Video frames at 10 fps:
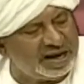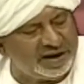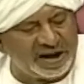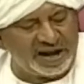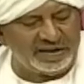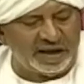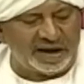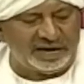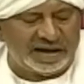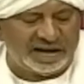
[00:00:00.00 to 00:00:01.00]
Right,
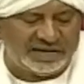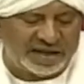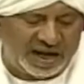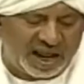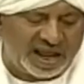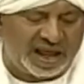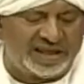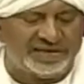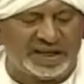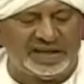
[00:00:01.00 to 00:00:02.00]
the la
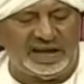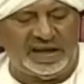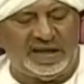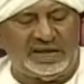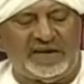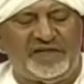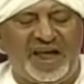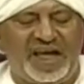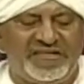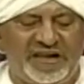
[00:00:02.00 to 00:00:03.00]
and the
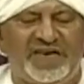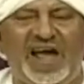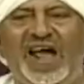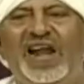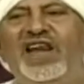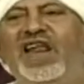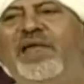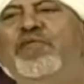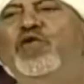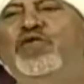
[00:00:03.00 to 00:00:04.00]
fa and the ra are
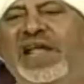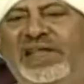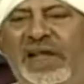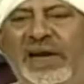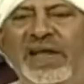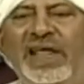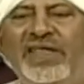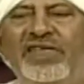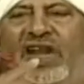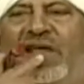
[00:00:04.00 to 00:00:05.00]
labiodental.
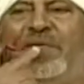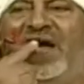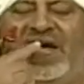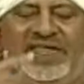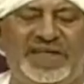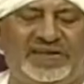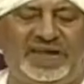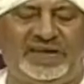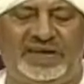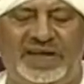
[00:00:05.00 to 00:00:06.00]
The lip and the
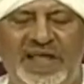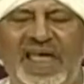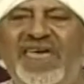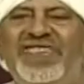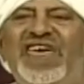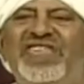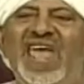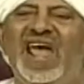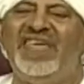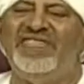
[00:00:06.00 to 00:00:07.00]
teeth. The
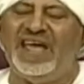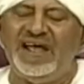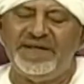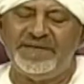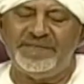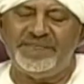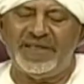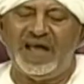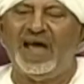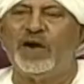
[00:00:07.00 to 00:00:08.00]
fa and the
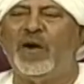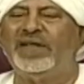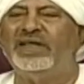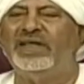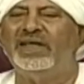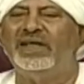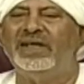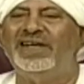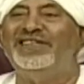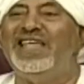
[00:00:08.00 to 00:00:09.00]
are what?
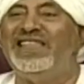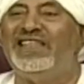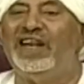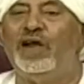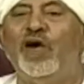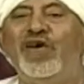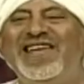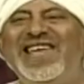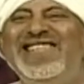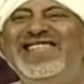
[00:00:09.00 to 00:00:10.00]
Dental or
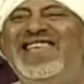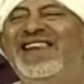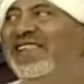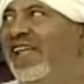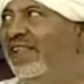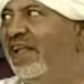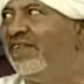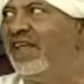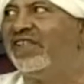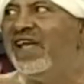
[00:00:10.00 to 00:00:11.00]

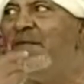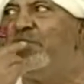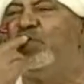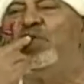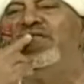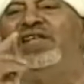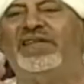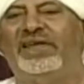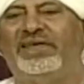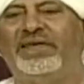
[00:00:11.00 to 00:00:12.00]
interdental, the tongue between the
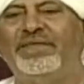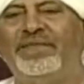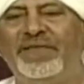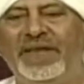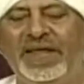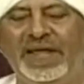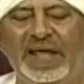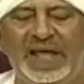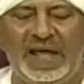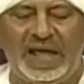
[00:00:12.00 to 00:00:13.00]
teeth.
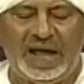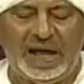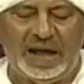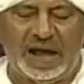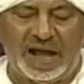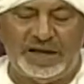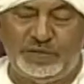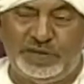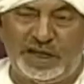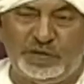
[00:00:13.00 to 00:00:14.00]
I
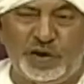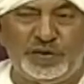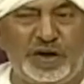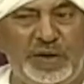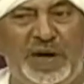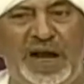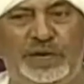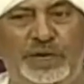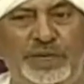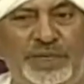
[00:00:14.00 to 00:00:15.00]
just want to
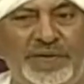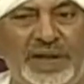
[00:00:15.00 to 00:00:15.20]
remind you